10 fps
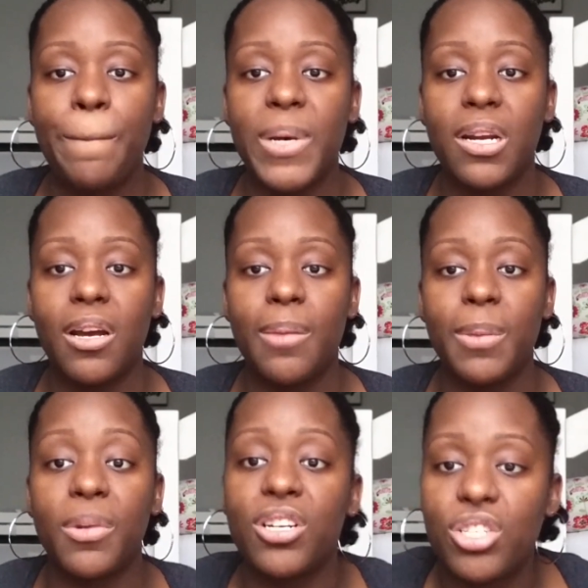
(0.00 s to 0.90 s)
But
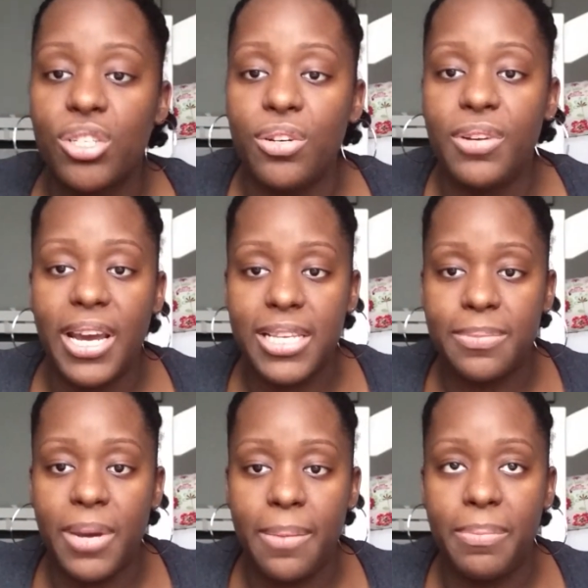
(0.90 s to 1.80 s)
I'm going to show you
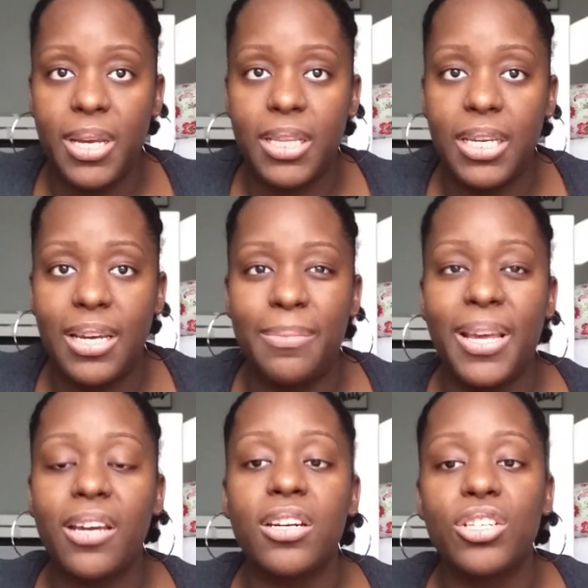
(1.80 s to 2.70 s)
guys my belly. I'm
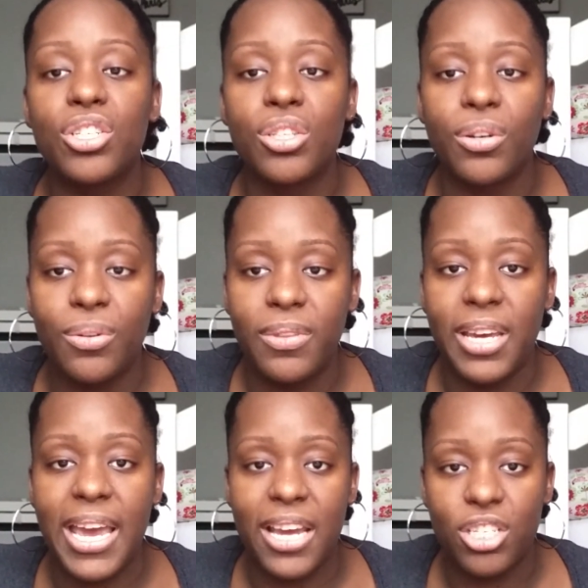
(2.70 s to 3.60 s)
not going to show you
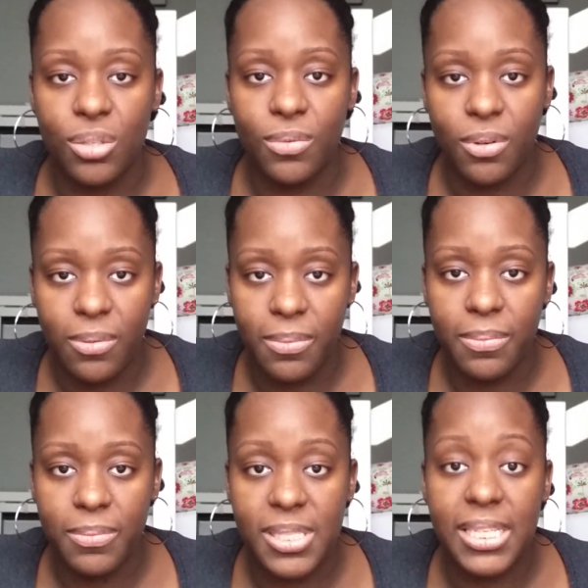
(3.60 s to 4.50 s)
the actual
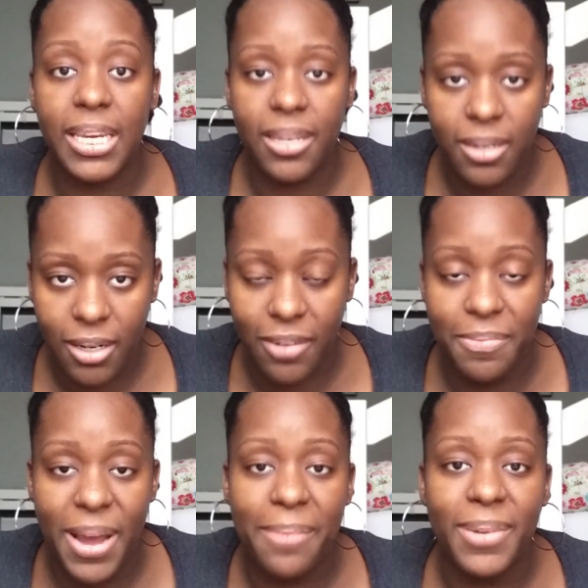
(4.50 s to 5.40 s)
skin of
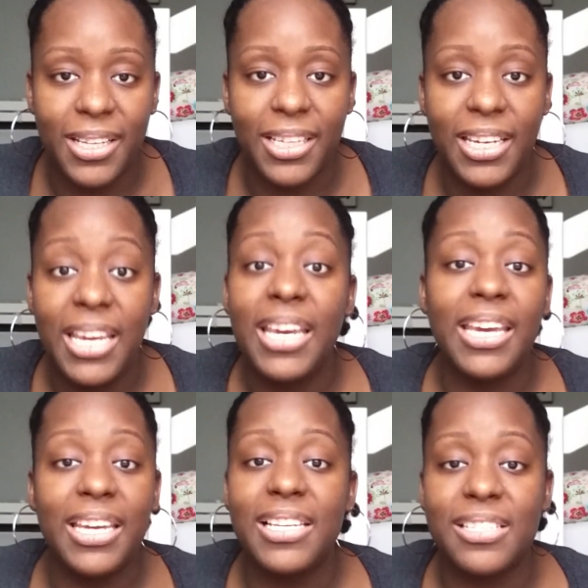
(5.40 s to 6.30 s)
my belly.
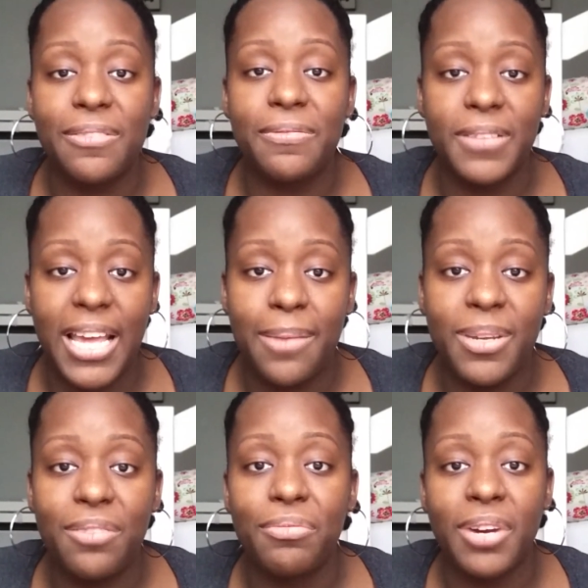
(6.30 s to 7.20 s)
It is a
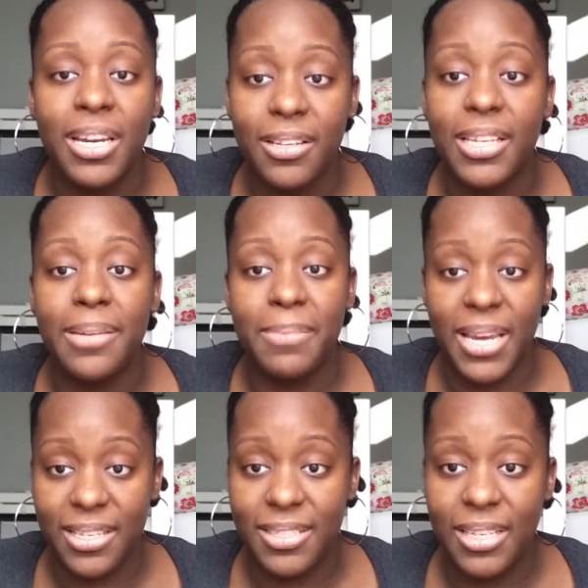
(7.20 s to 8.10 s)
flabby, wrinkly
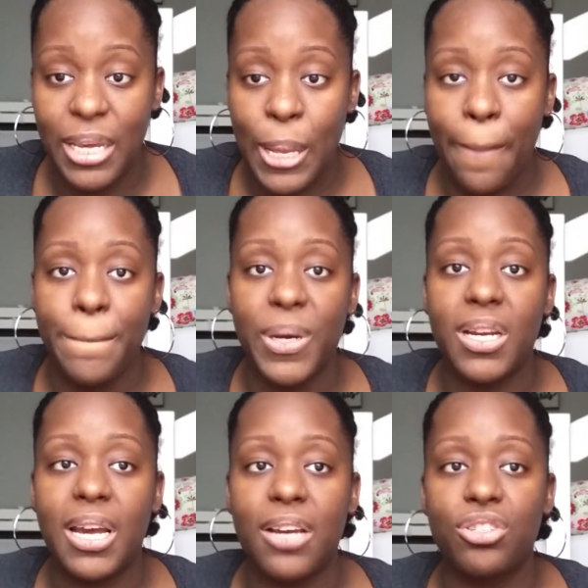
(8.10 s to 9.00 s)
mess.
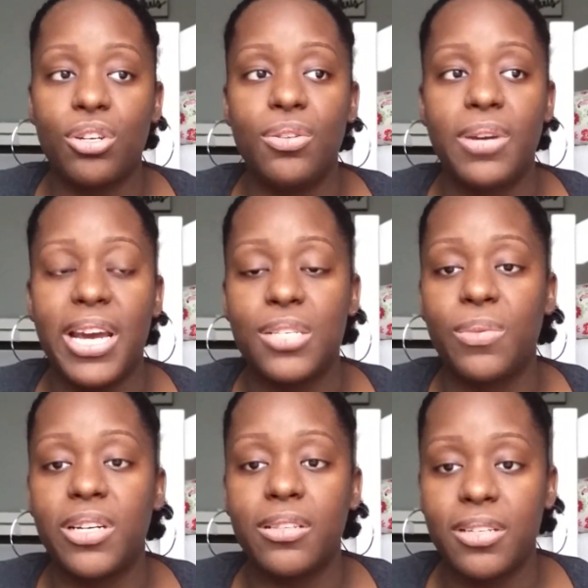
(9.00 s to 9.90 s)
But I'll show you guys
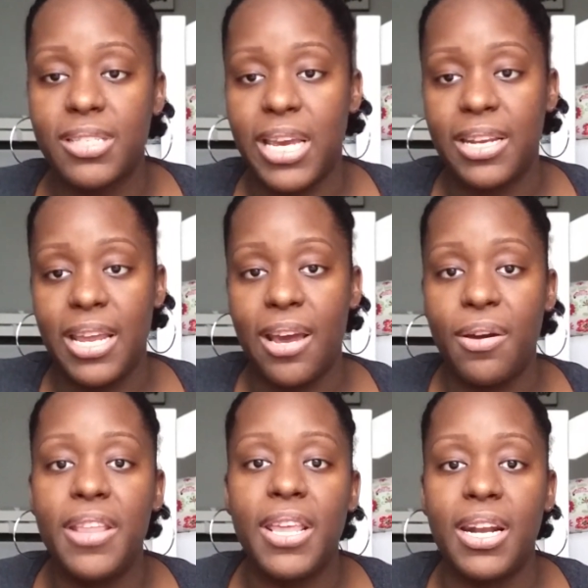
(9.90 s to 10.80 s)
what it looks like
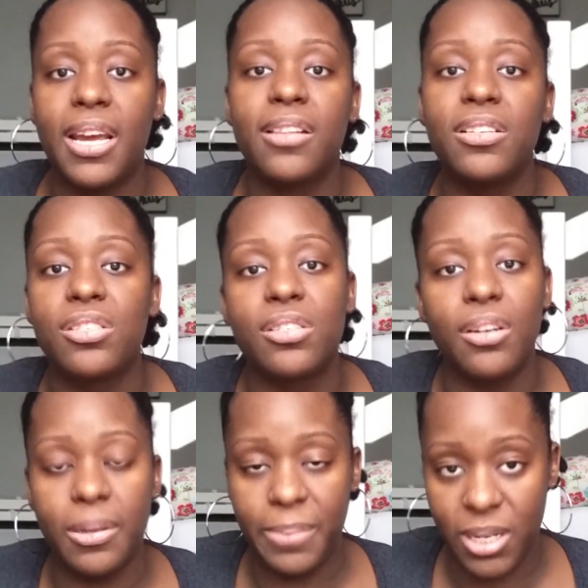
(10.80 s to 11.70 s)
now, and then I'll
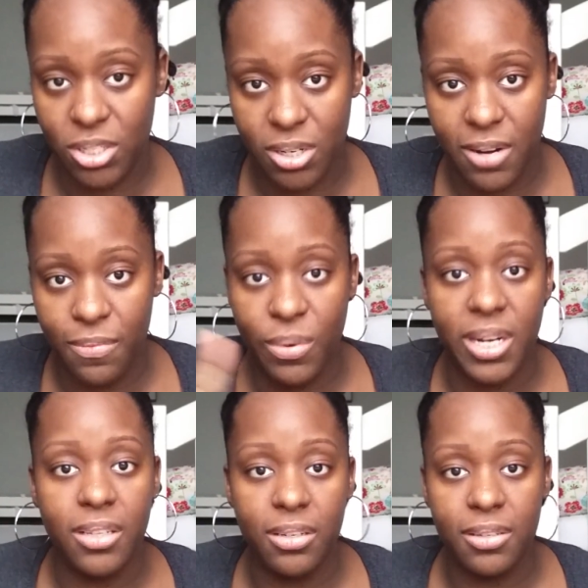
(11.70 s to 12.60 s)
insert a picture of
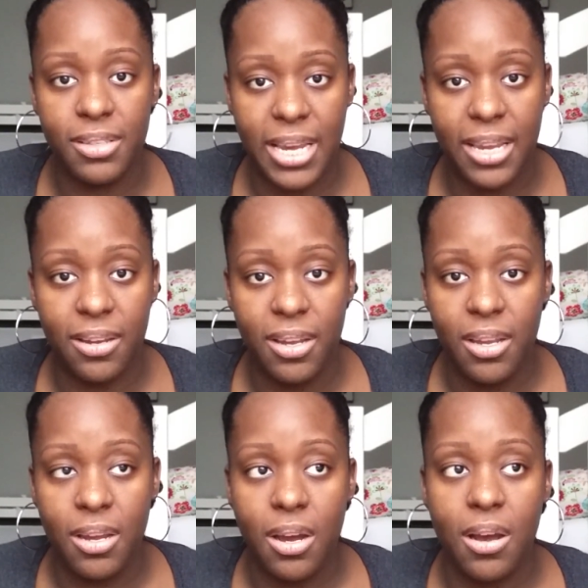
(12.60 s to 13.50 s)
what it looked like
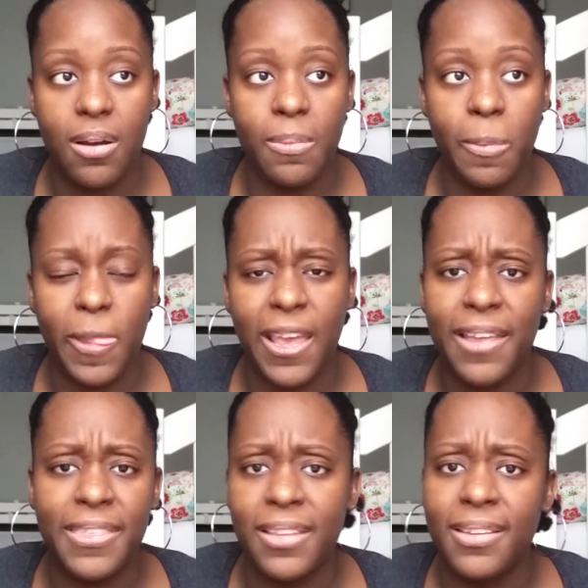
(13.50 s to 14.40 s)

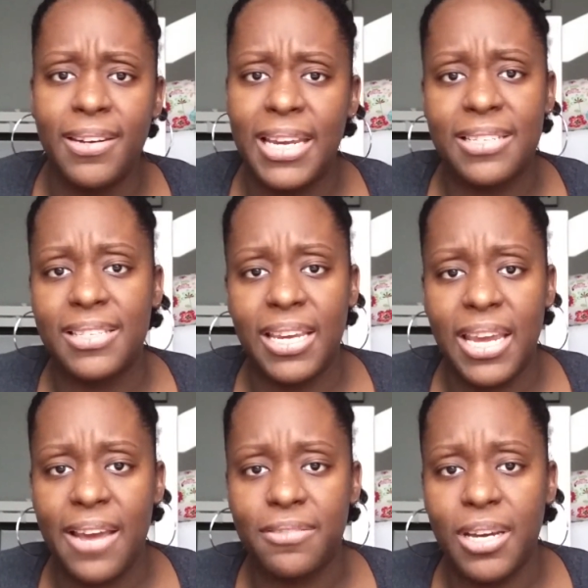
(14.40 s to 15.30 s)
I think the next
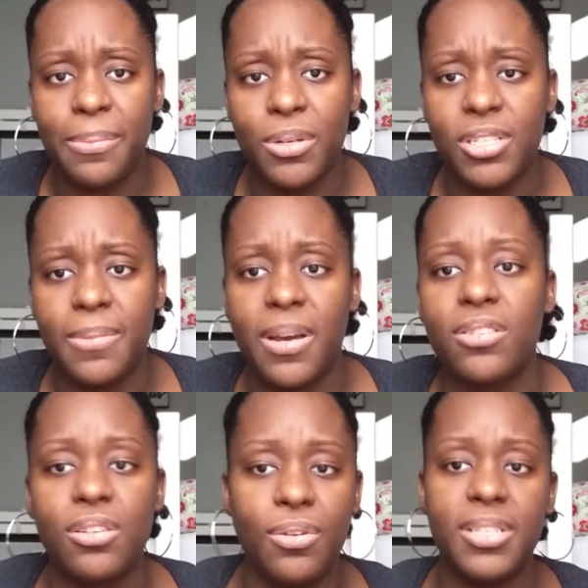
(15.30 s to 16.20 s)
day after I pushed him
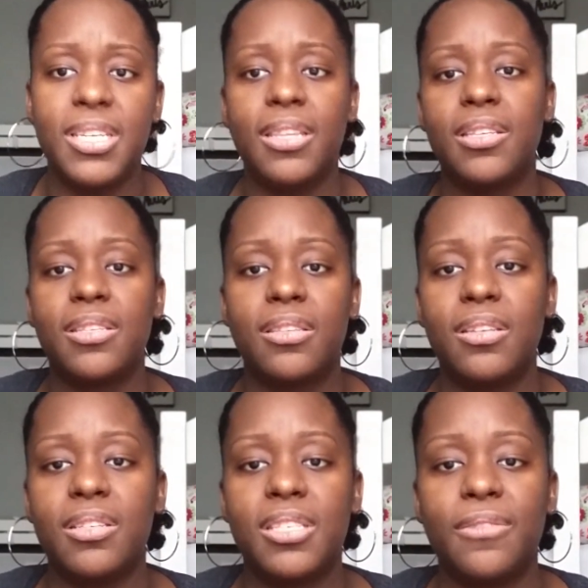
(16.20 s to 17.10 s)
out, so you can see
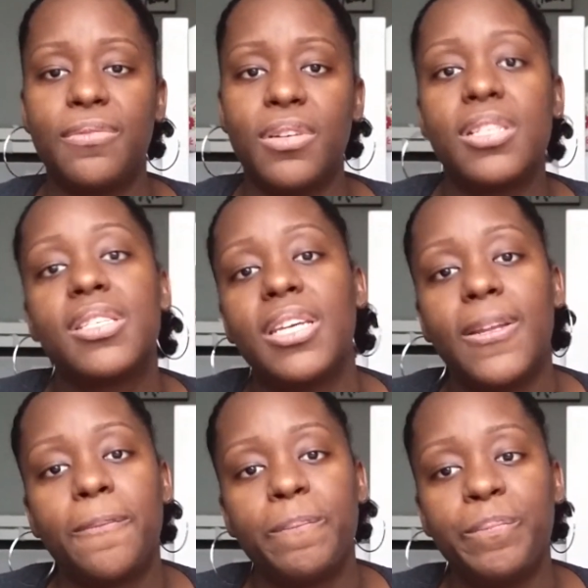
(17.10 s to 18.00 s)
the difference
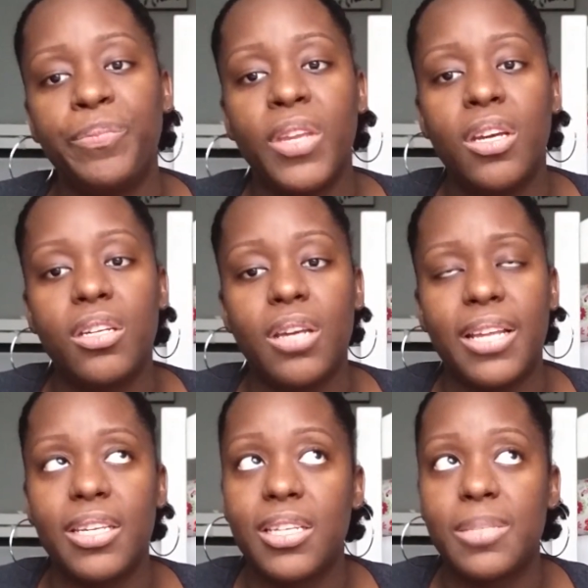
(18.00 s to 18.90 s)
in,
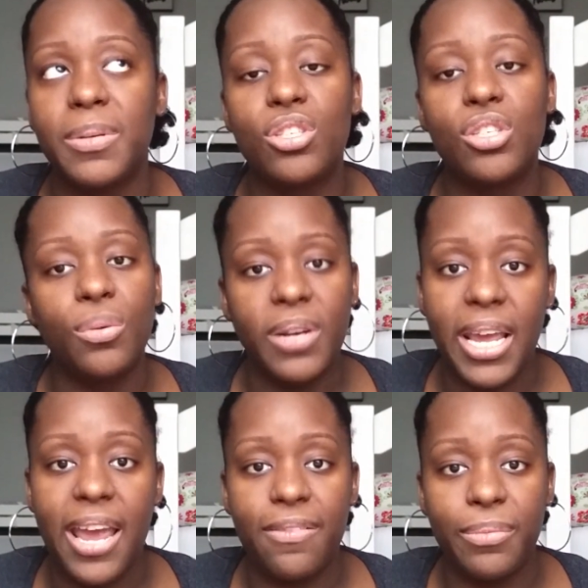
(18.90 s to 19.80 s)
I think it's been
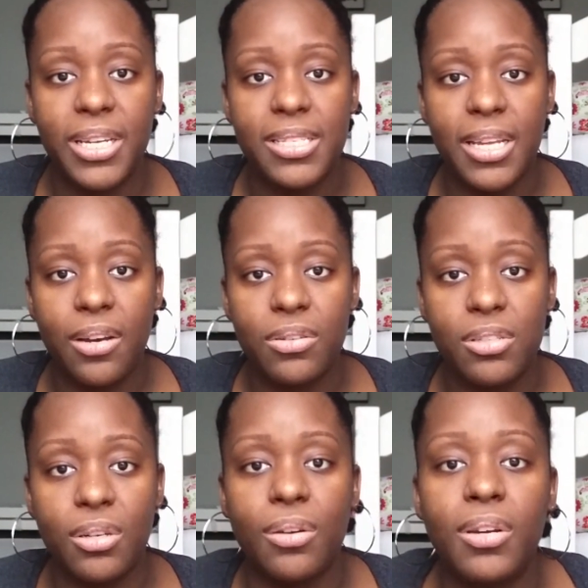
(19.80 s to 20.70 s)
2.5 weeks now.
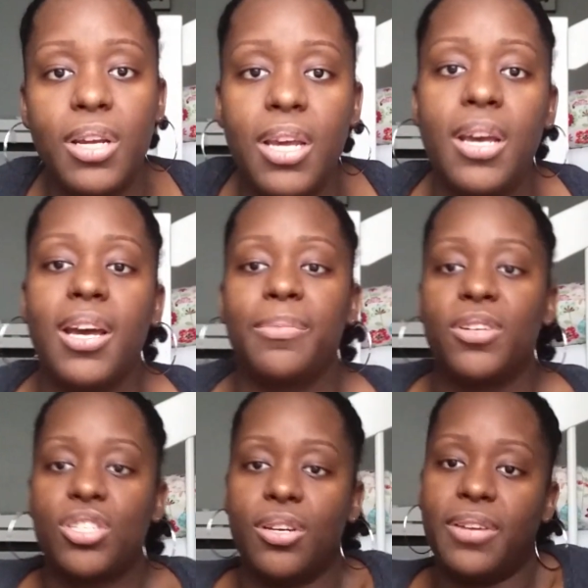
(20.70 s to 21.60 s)
So I'm
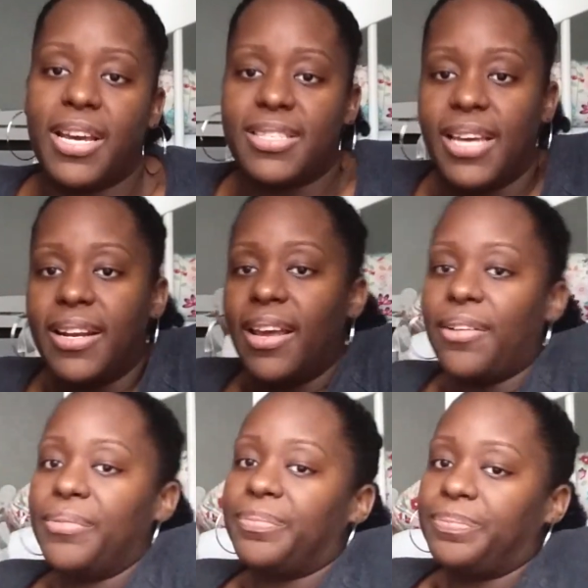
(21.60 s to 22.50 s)
going to show you guys that now.